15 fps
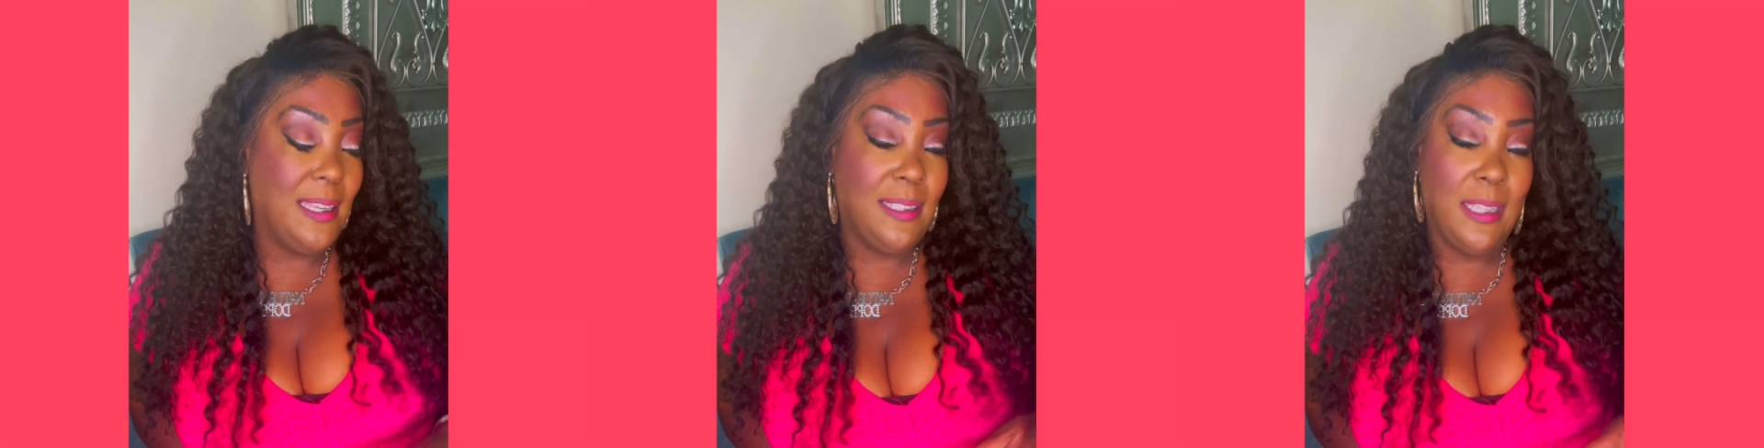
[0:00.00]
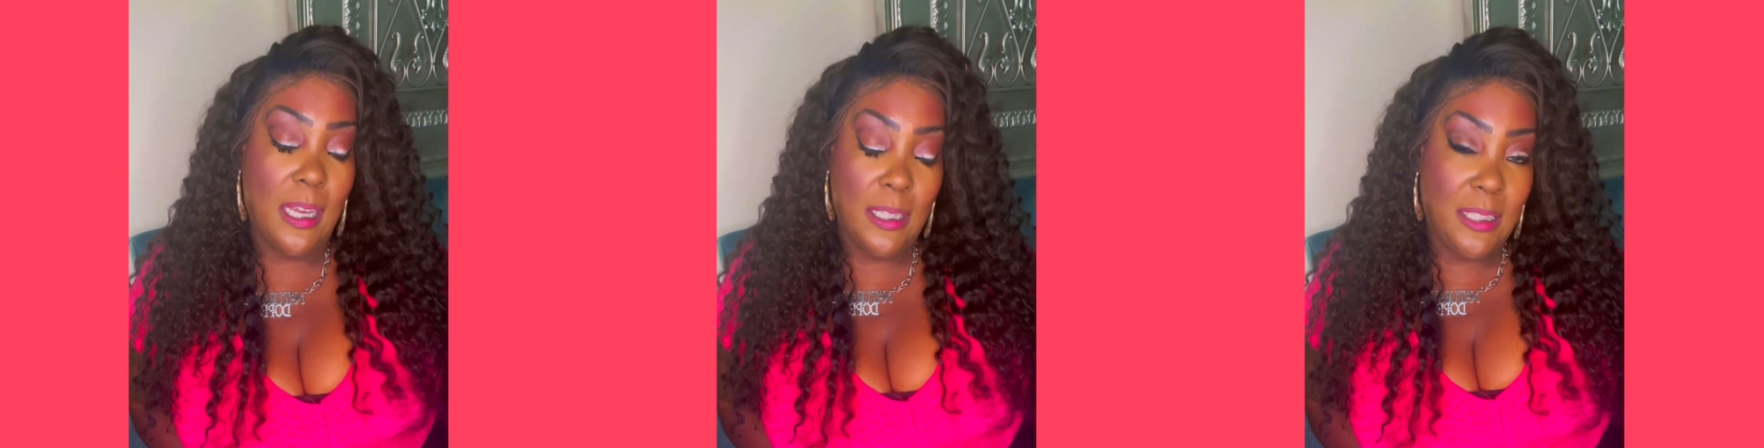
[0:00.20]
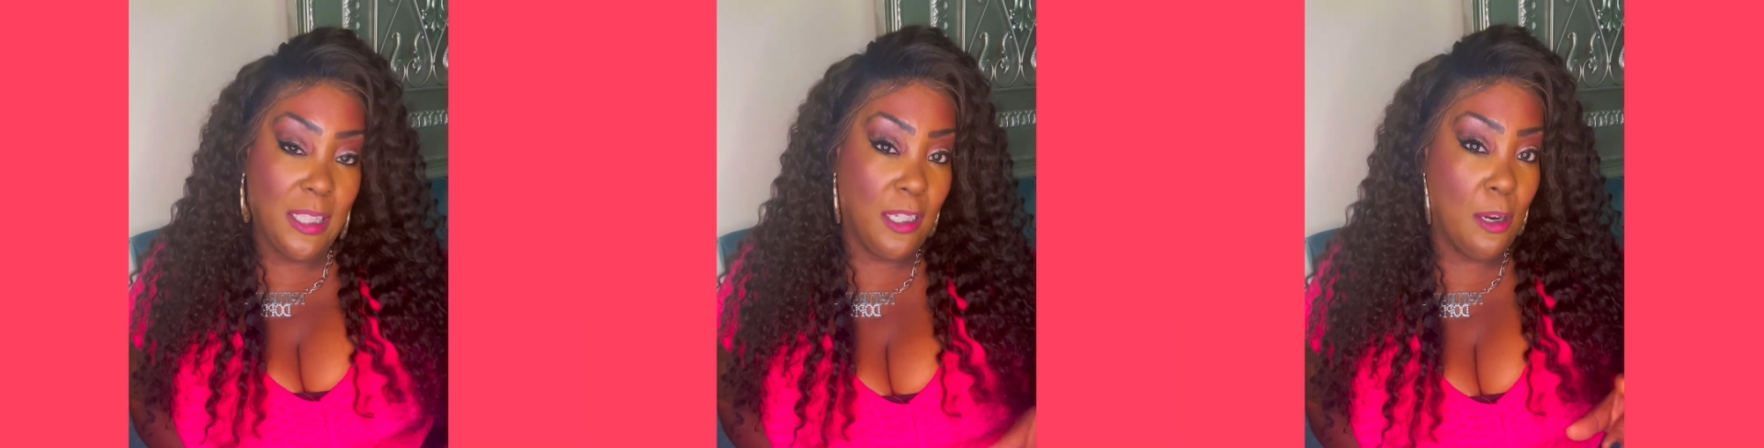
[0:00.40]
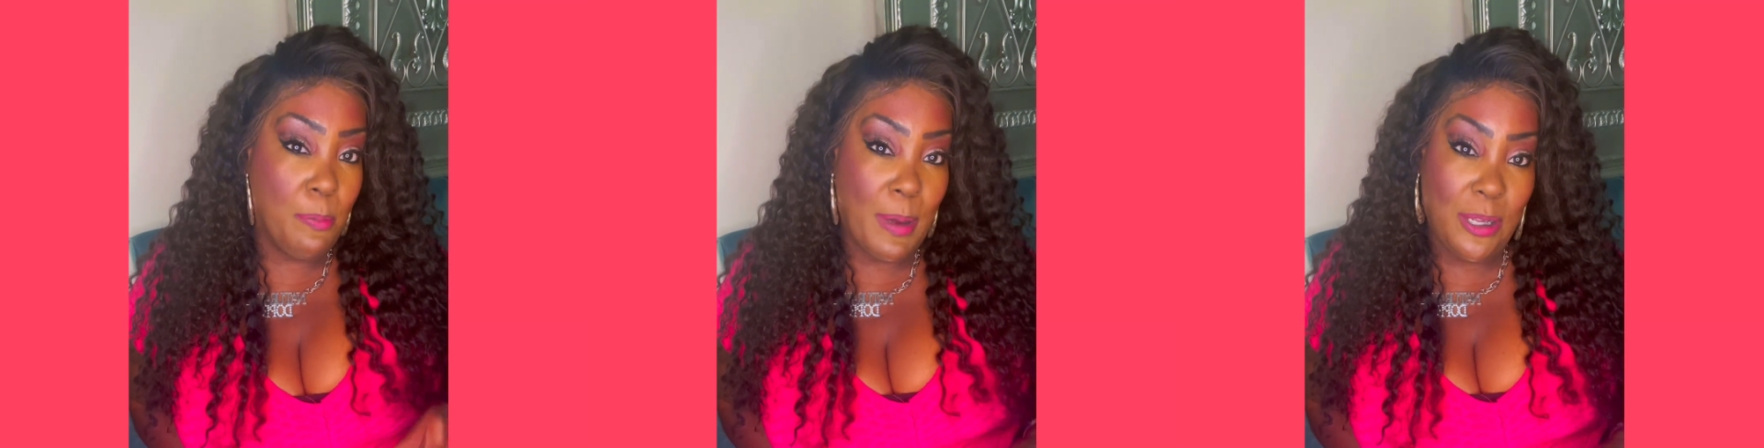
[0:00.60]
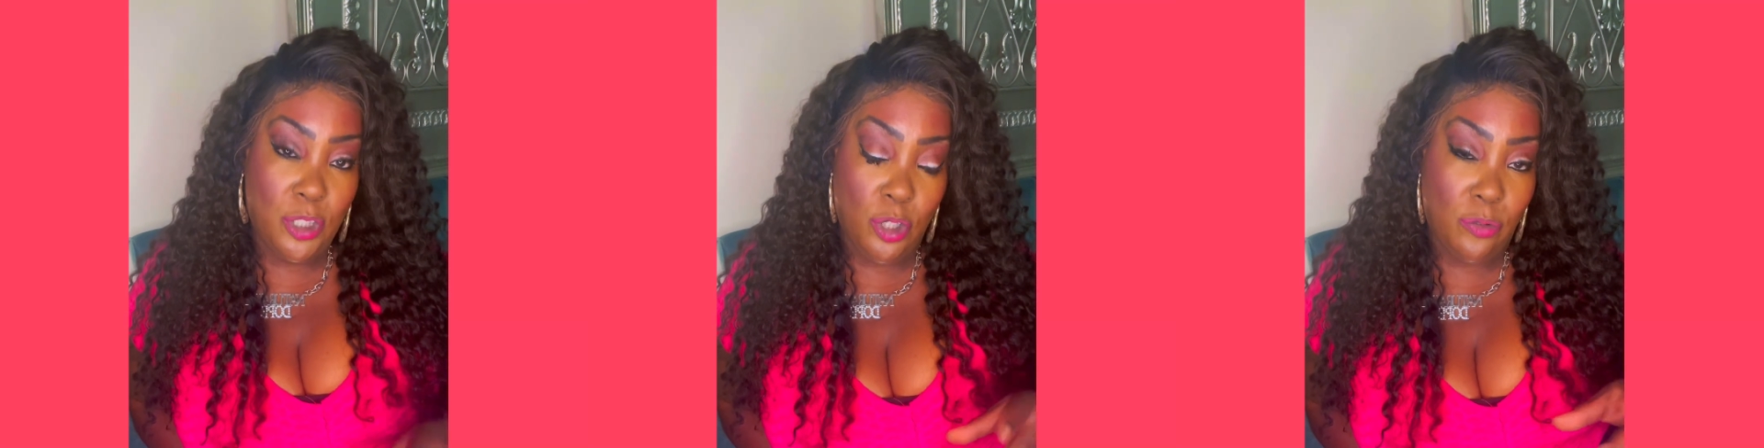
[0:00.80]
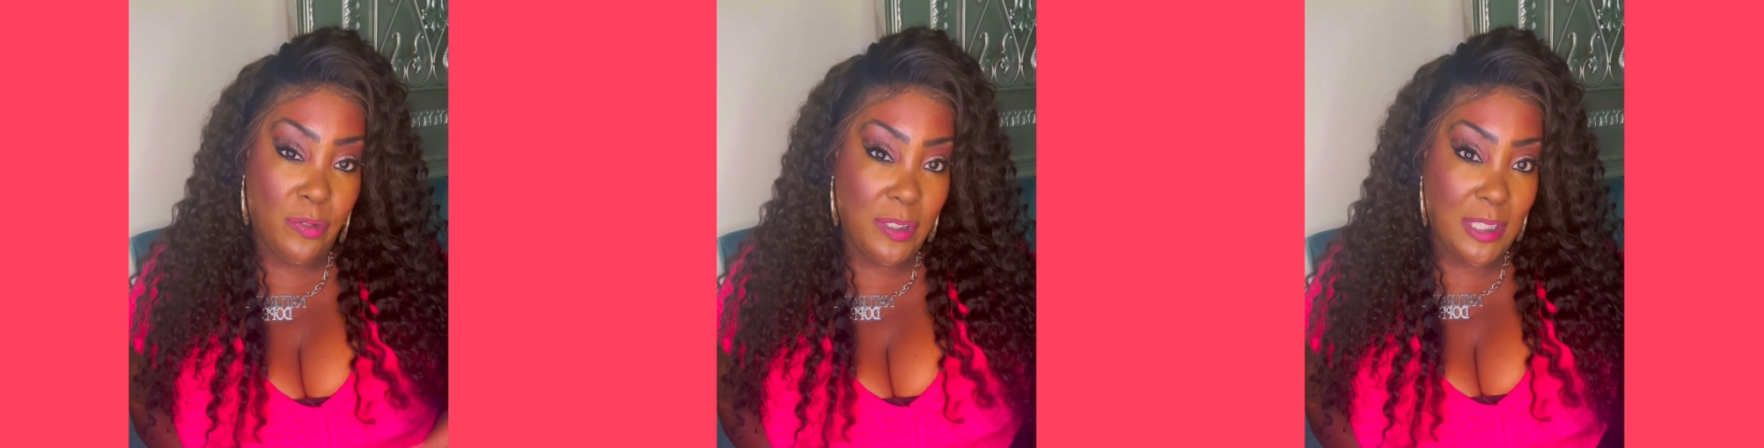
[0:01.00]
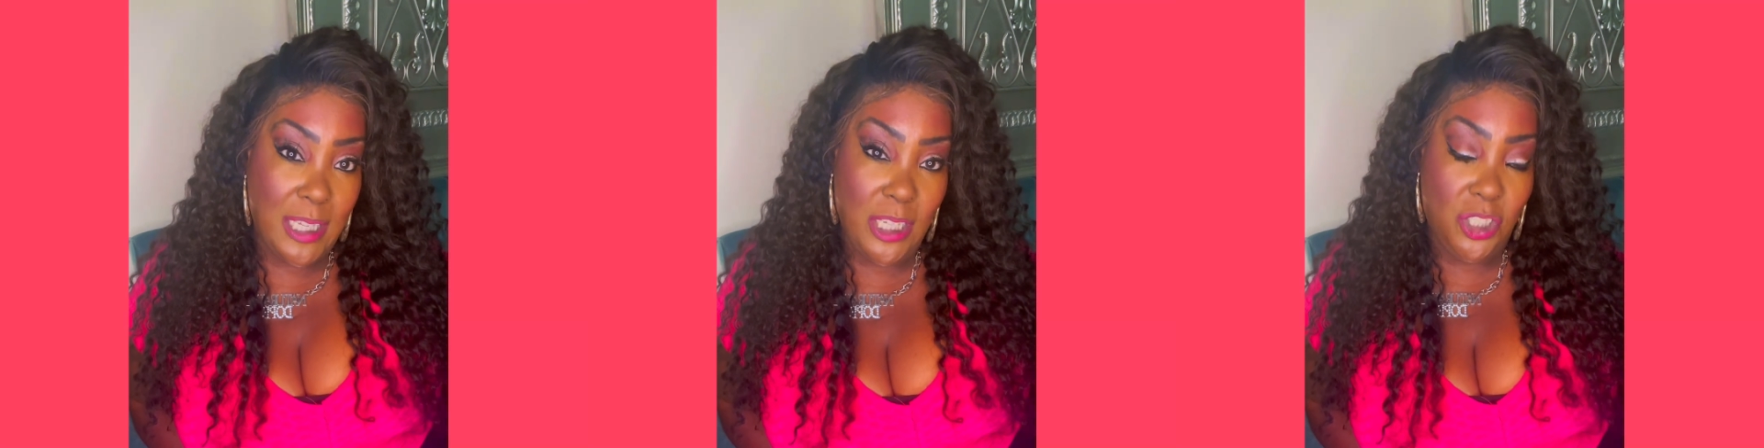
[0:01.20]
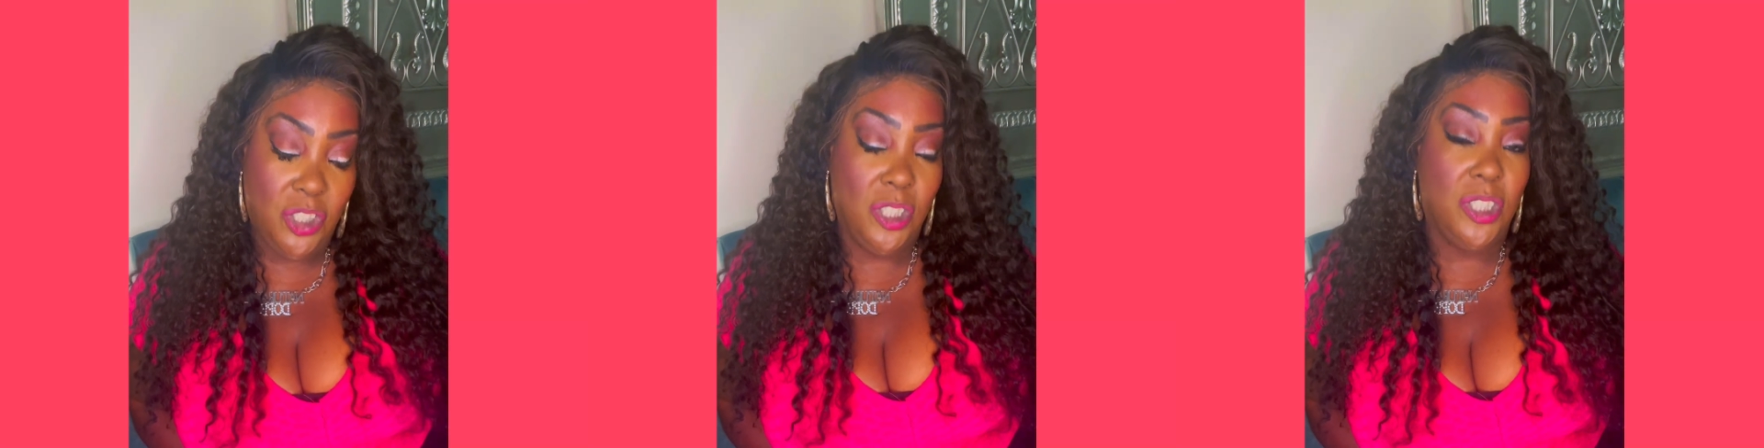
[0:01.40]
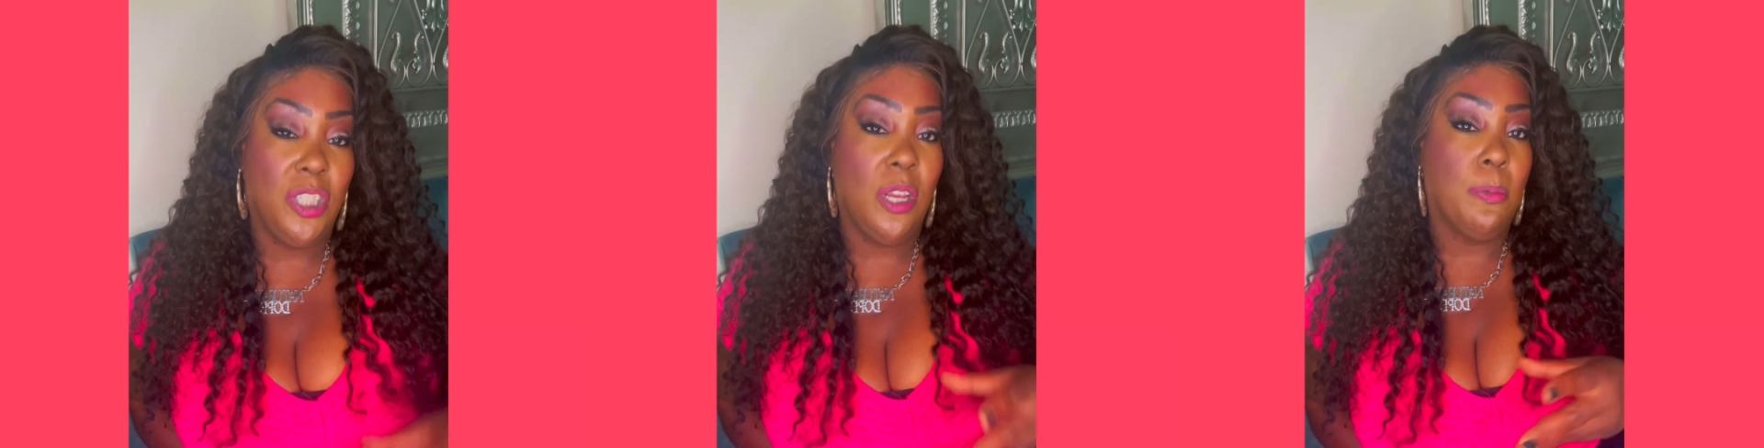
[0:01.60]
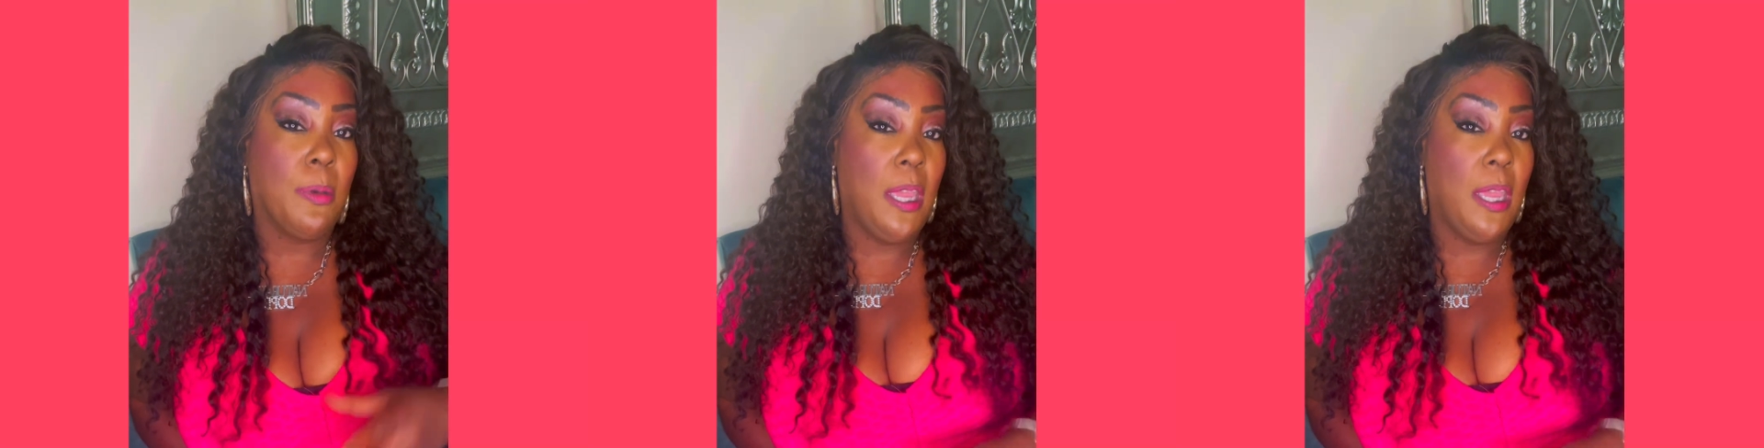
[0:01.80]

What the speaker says: nothing about your relationship.